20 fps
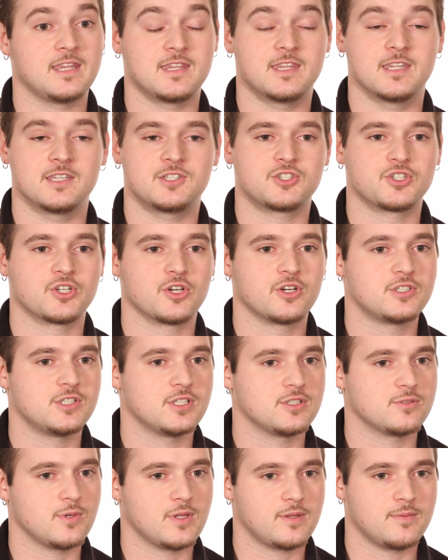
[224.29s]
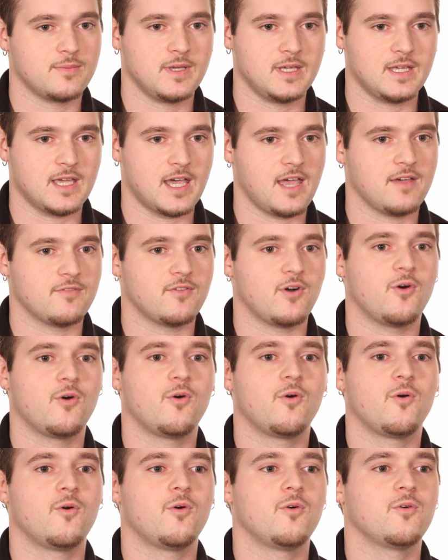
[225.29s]
The church is with me. I have a
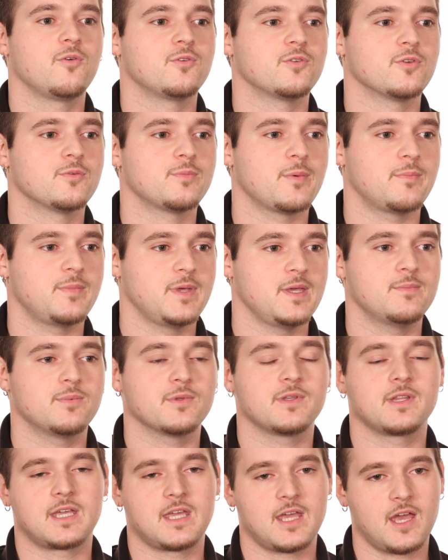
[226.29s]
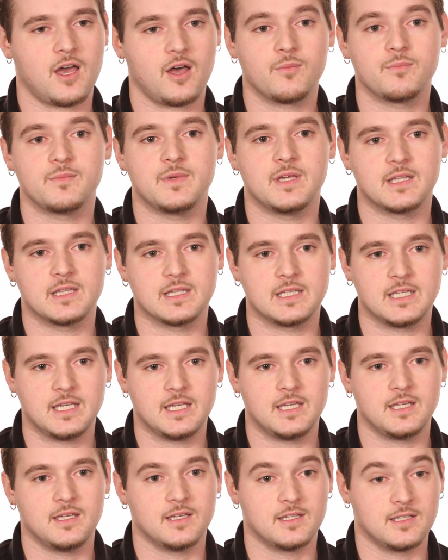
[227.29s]
whole group of people that can help me
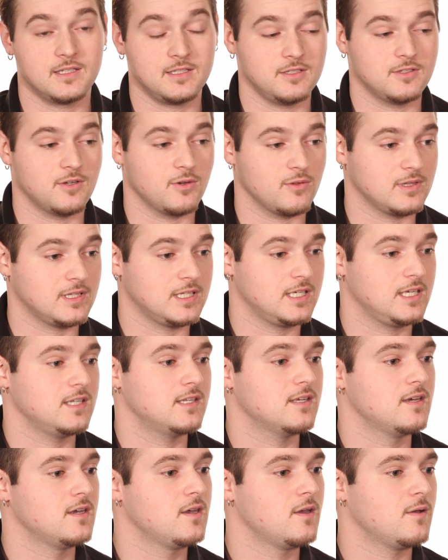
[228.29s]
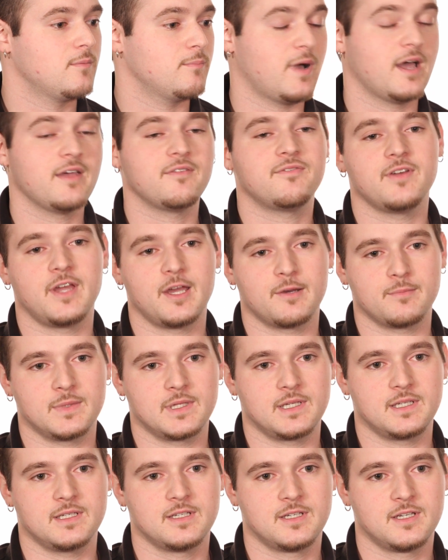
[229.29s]
lead my
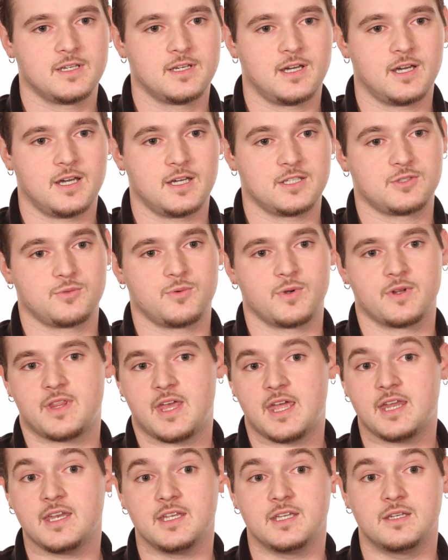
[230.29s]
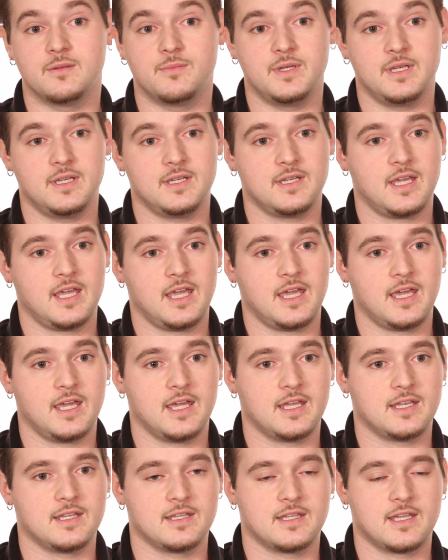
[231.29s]
family to where they need to be,
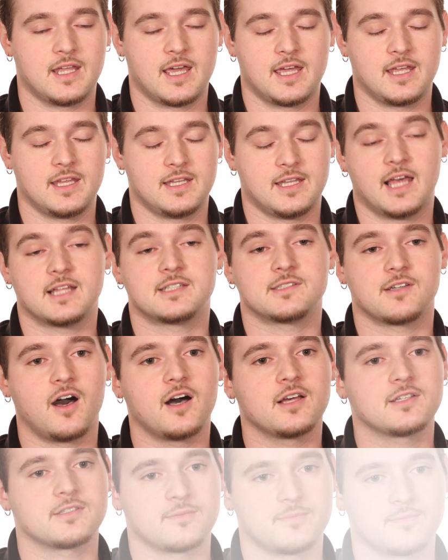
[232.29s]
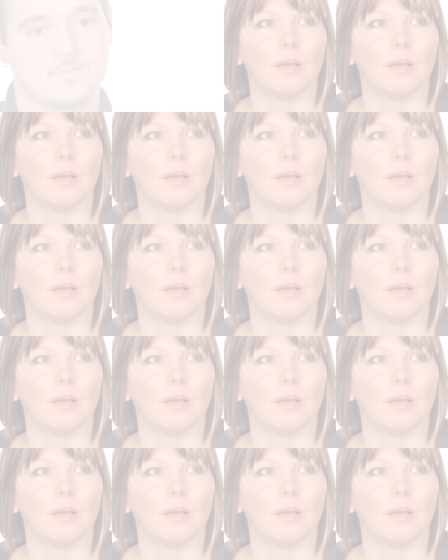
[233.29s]
and that's awesome.